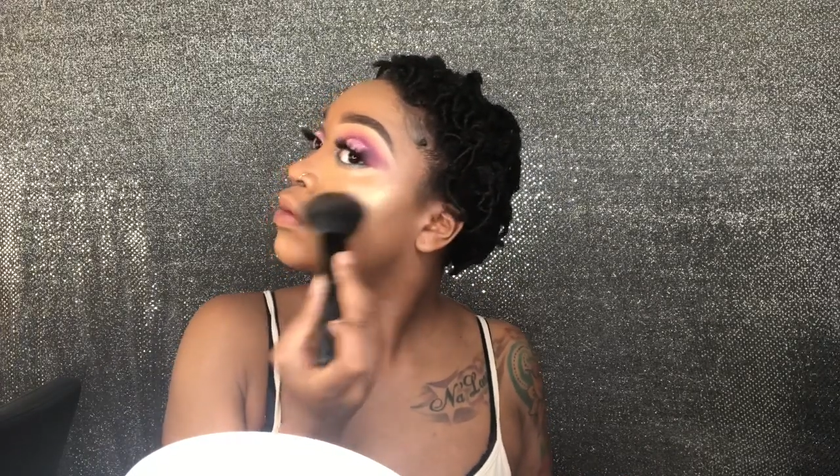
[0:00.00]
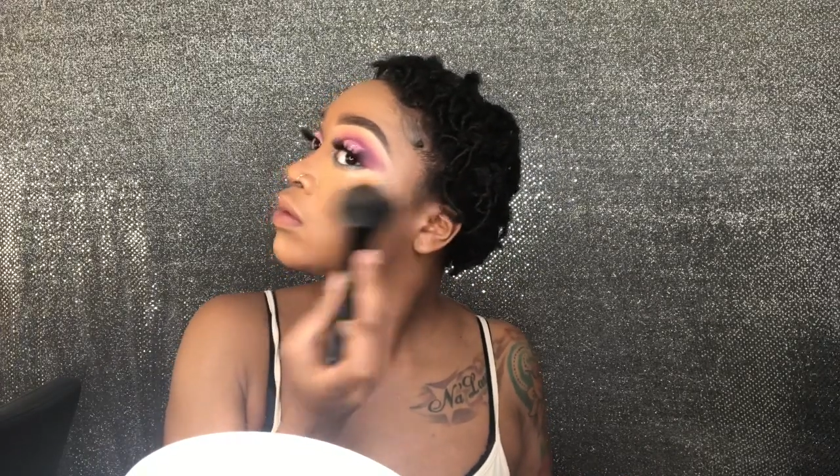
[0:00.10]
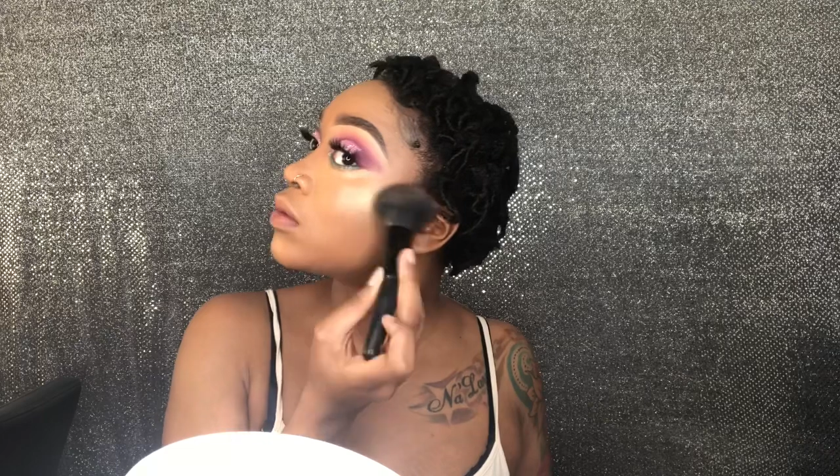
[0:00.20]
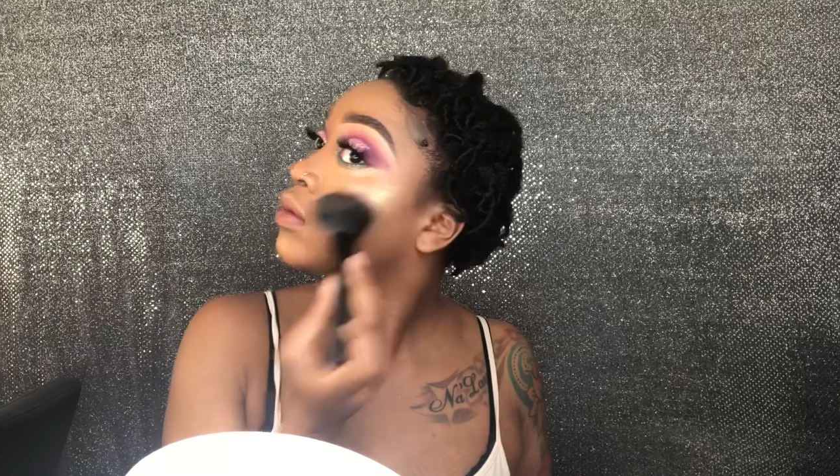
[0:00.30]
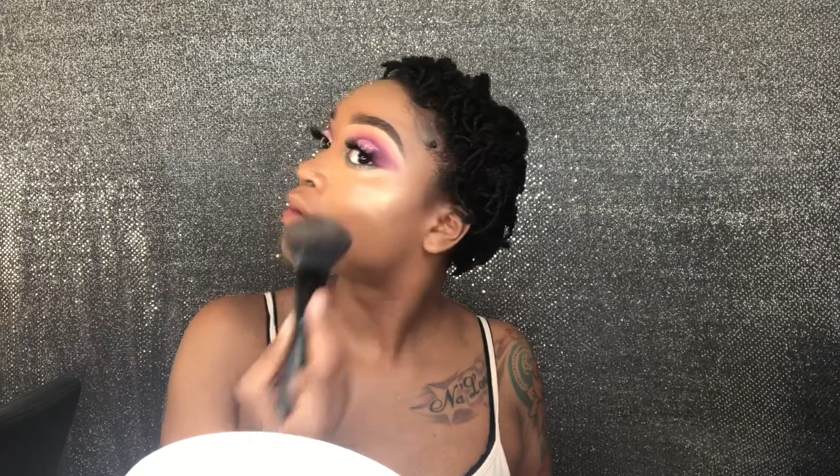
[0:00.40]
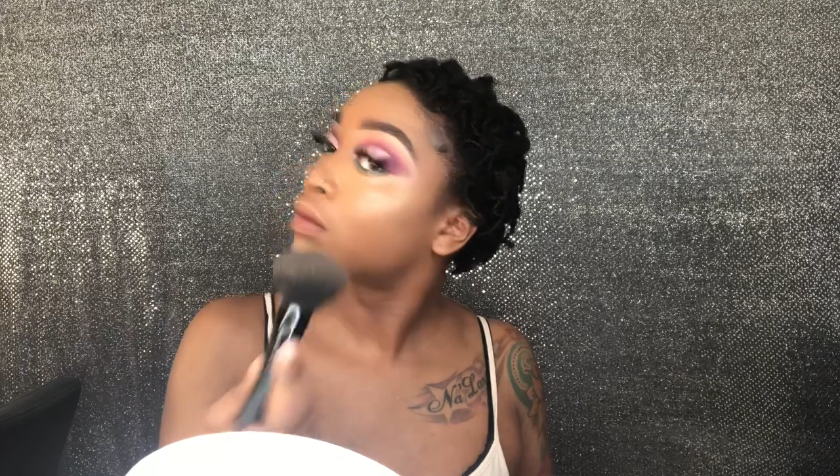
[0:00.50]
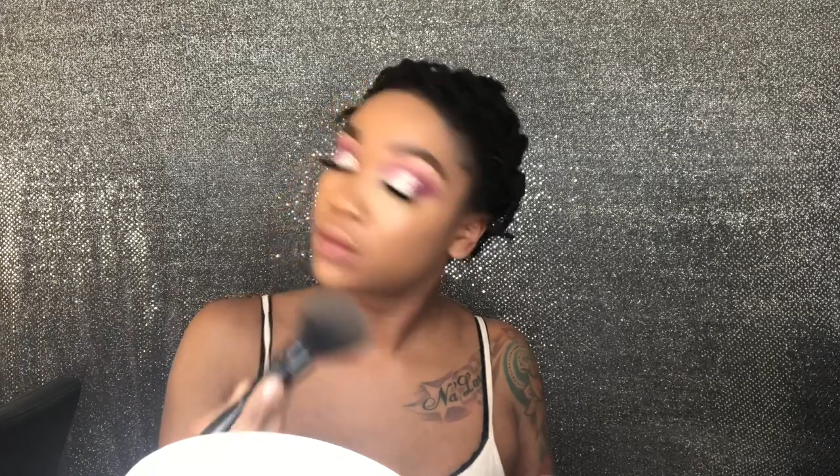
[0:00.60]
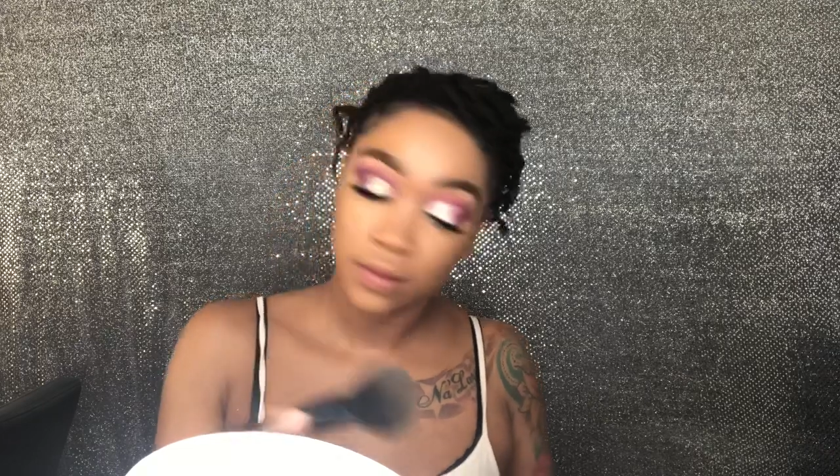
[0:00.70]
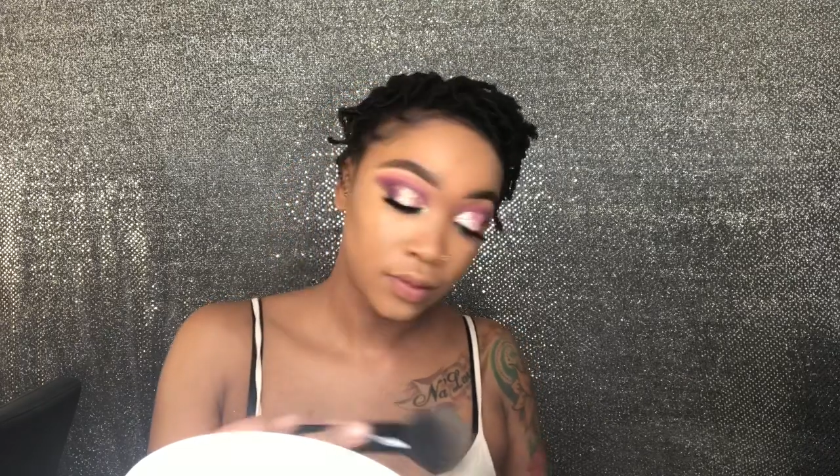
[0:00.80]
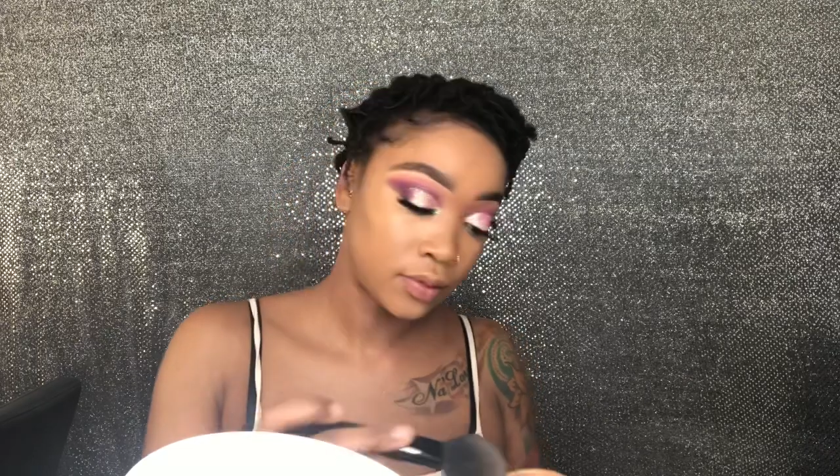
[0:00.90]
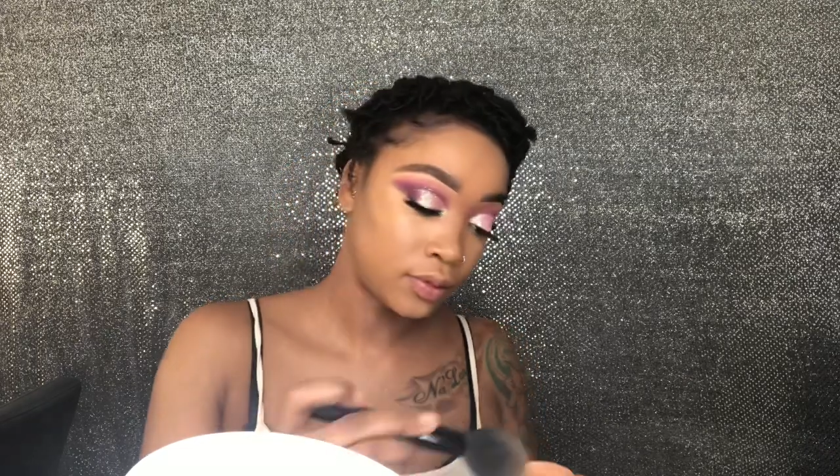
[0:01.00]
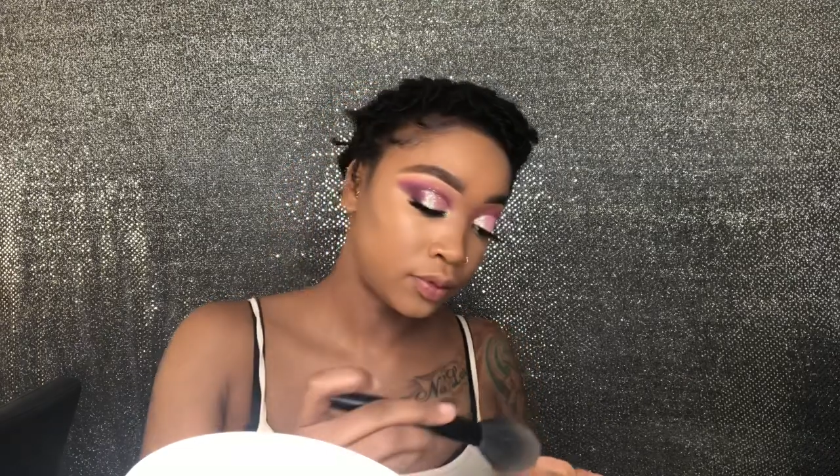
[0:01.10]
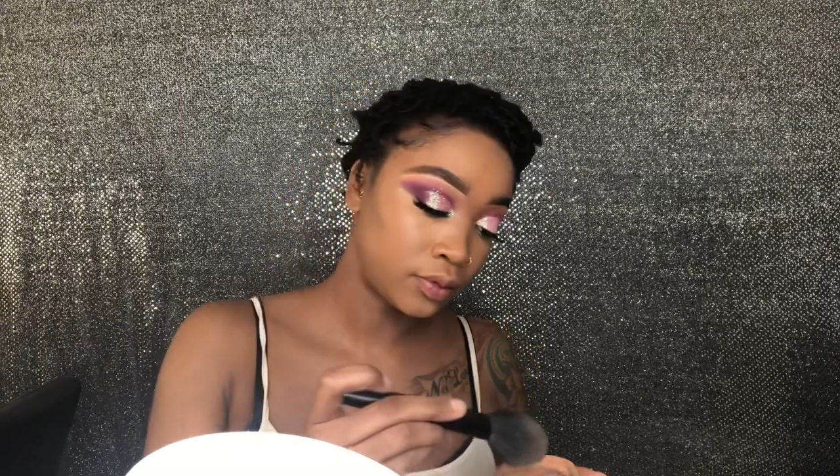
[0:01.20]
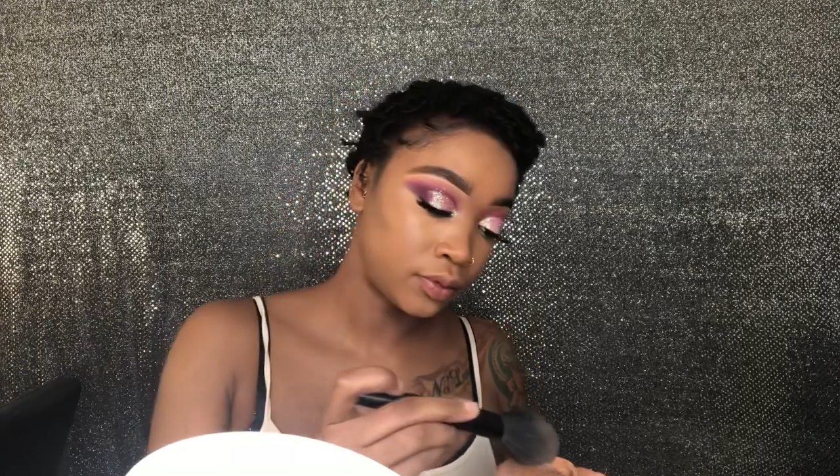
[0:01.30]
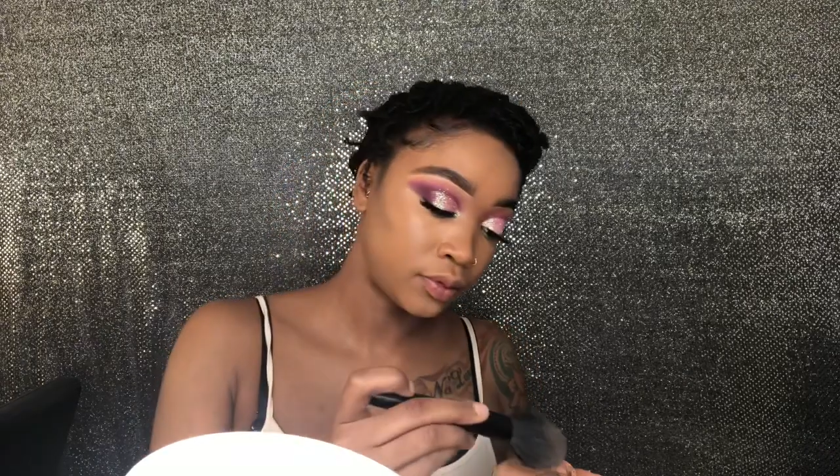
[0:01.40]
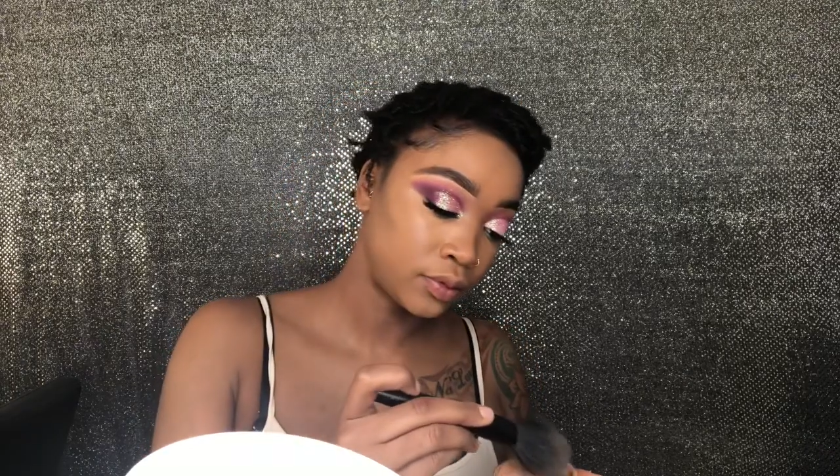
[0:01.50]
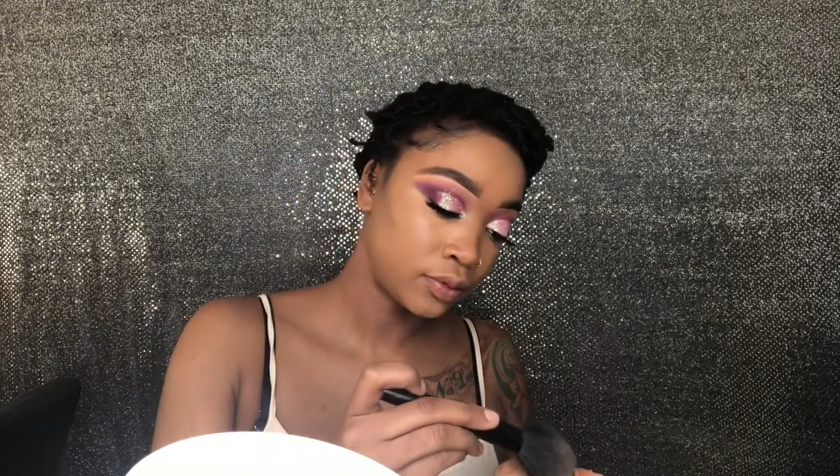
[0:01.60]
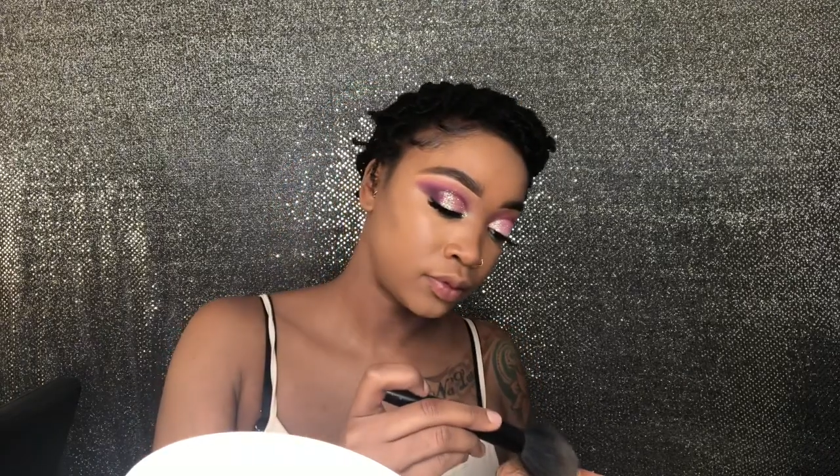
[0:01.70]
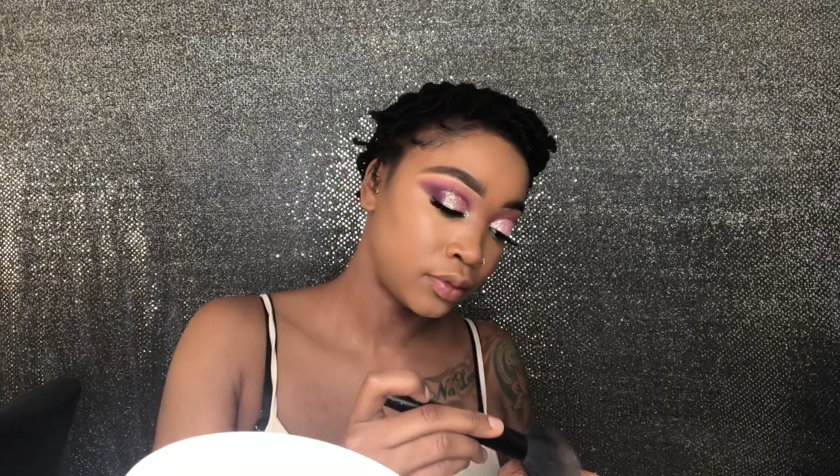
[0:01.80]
in there? That shit is